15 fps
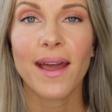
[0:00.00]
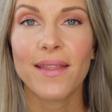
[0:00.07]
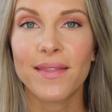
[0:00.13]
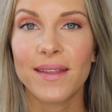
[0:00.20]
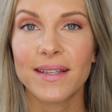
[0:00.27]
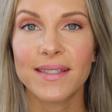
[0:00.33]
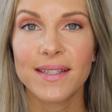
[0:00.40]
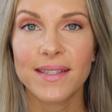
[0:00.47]

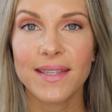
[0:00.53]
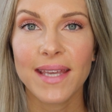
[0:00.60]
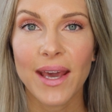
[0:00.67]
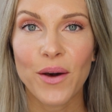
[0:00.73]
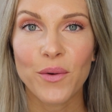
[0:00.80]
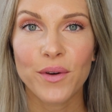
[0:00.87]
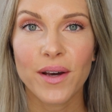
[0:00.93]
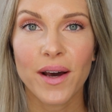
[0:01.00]
and this is the
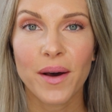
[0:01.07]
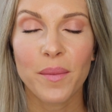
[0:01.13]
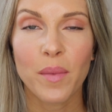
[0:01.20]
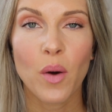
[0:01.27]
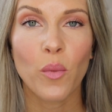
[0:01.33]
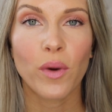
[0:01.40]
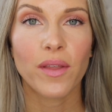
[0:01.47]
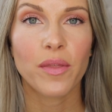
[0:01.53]

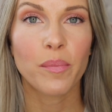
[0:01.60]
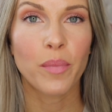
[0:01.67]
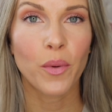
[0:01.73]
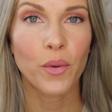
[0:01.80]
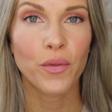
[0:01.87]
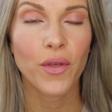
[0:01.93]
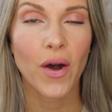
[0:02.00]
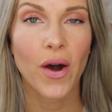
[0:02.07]
outcome with
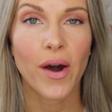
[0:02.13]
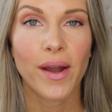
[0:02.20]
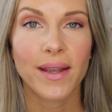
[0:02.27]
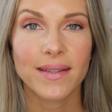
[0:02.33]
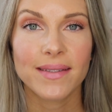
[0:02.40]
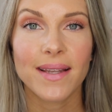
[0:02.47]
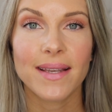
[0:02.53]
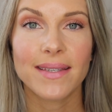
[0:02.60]
both
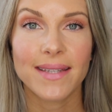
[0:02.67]
eyes